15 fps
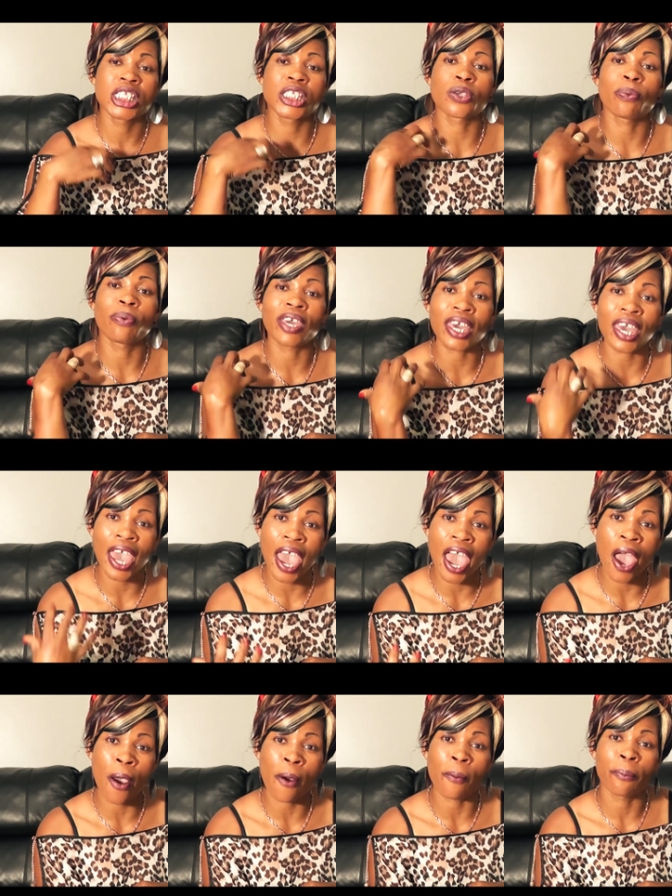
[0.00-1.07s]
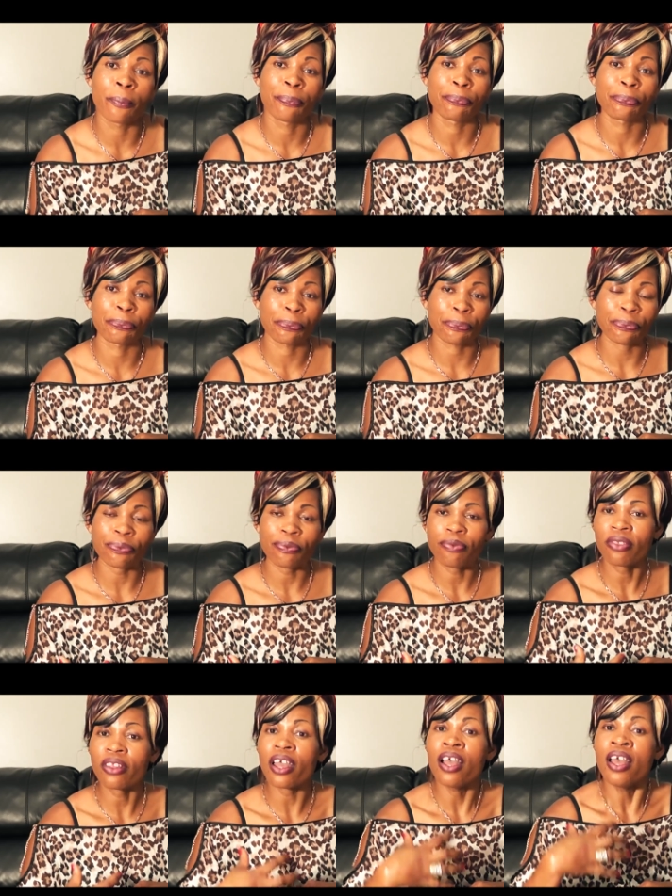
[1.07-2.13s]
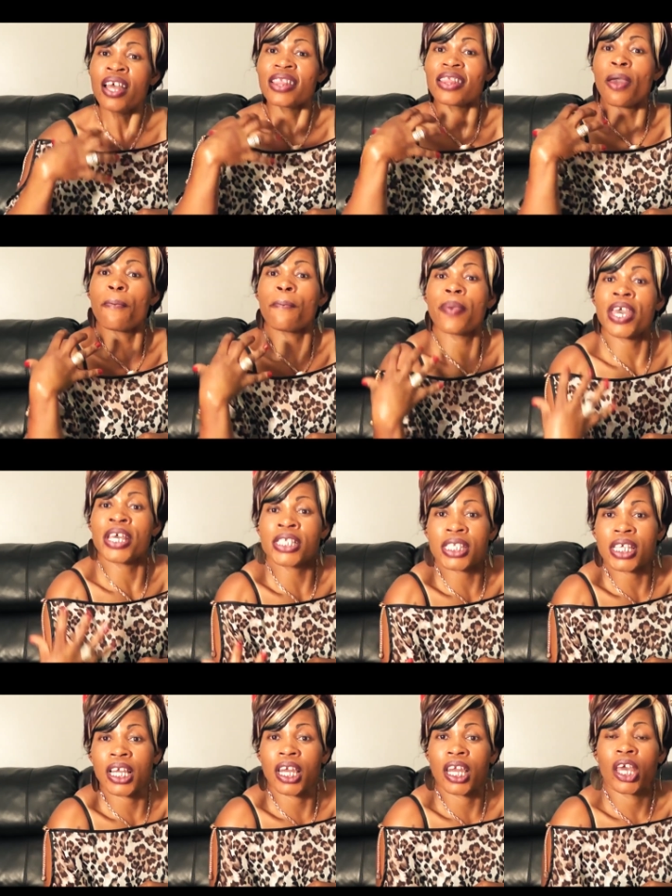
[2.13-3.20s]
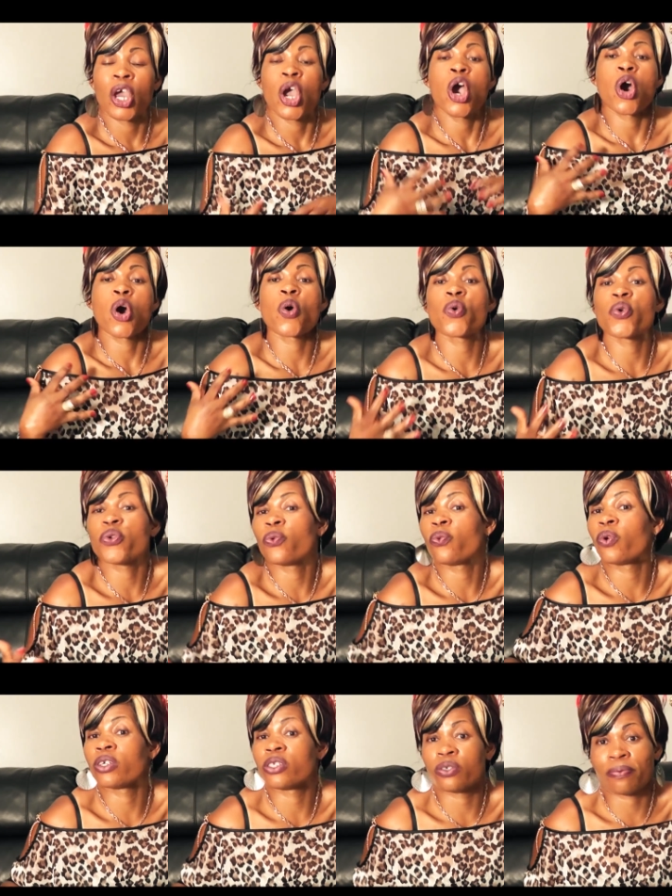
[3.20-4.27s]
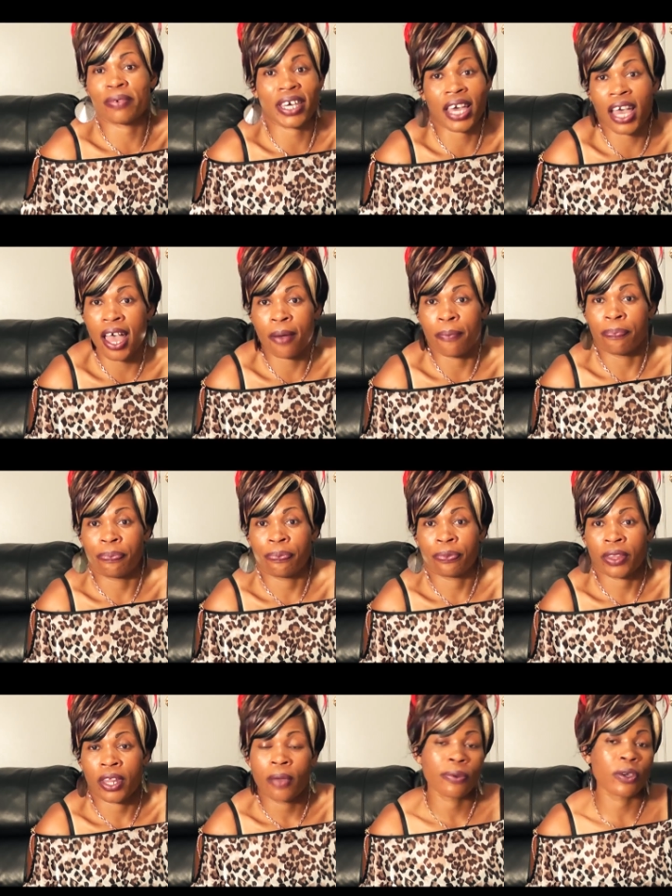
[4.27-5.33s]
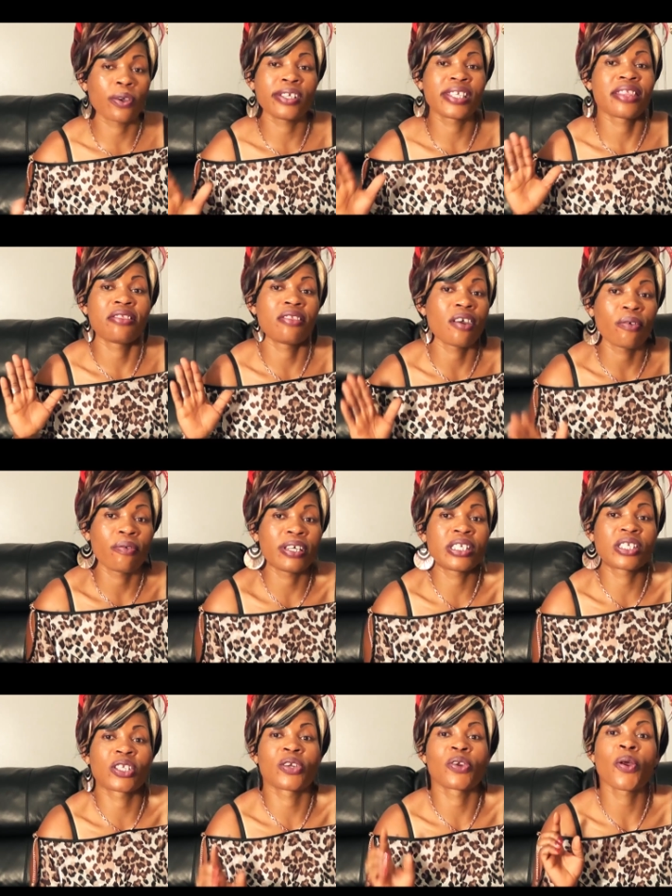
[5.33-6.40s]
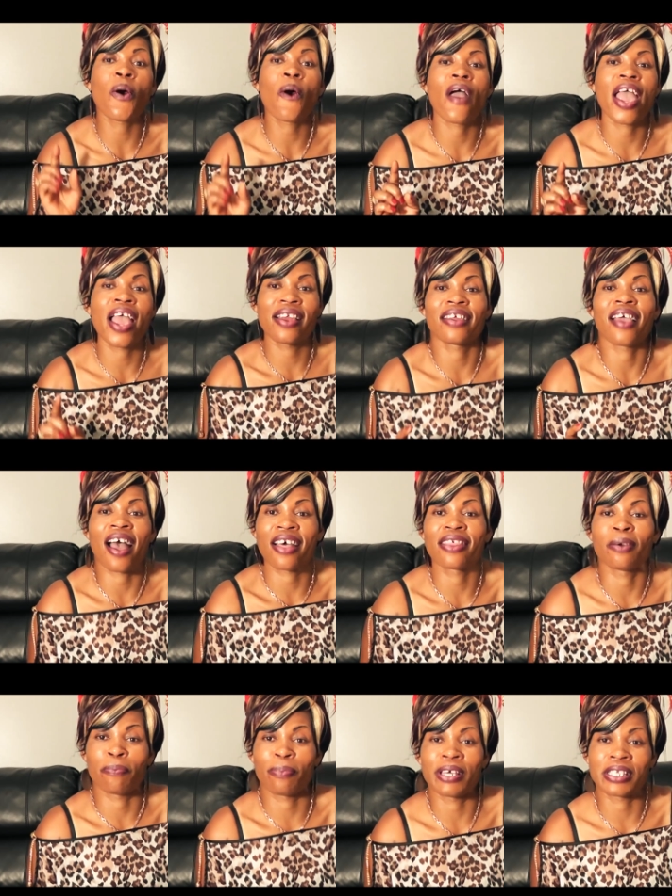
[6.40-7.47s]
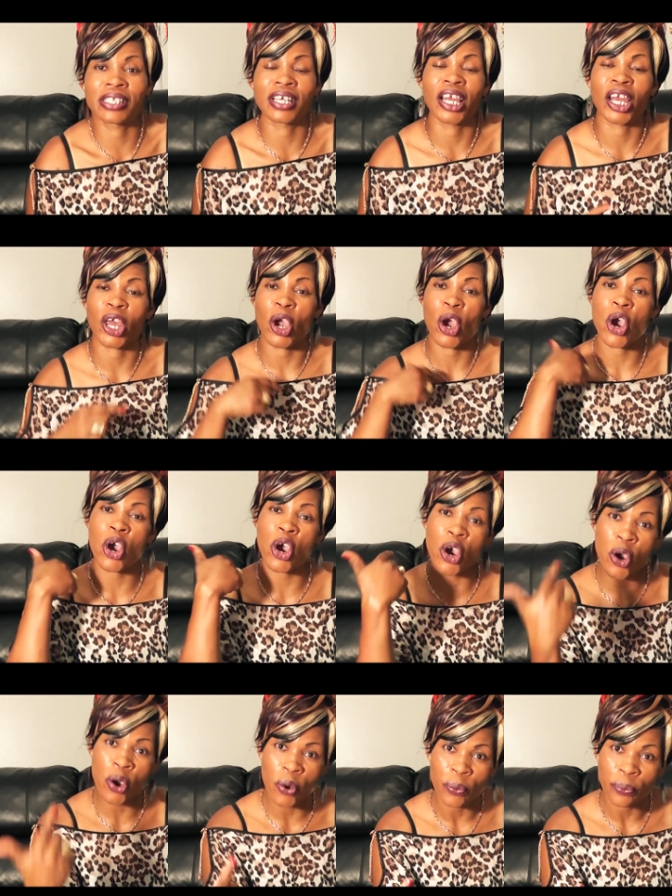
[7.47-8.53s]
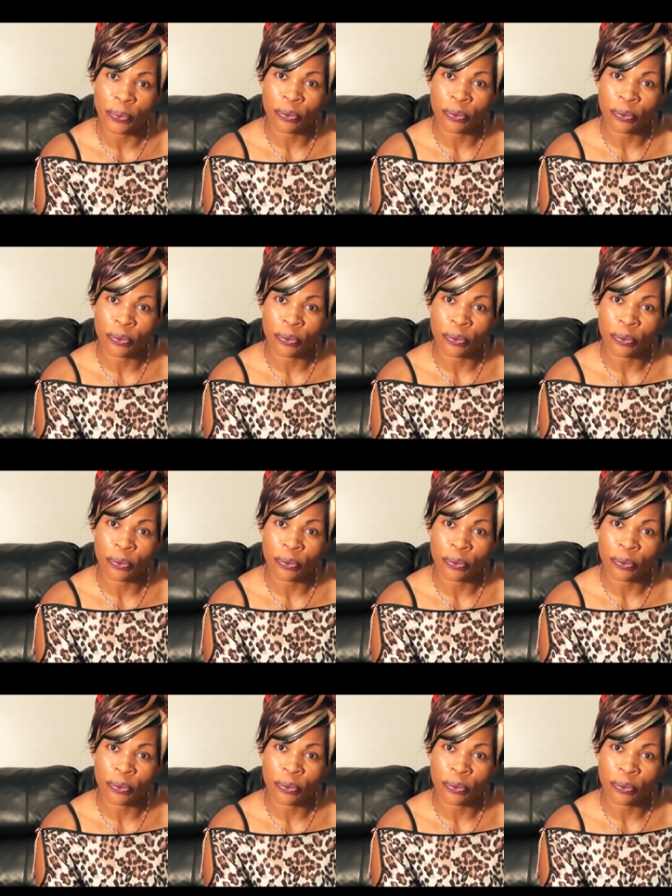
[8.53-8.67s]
to become the person who you want to become. Because there is no any other person who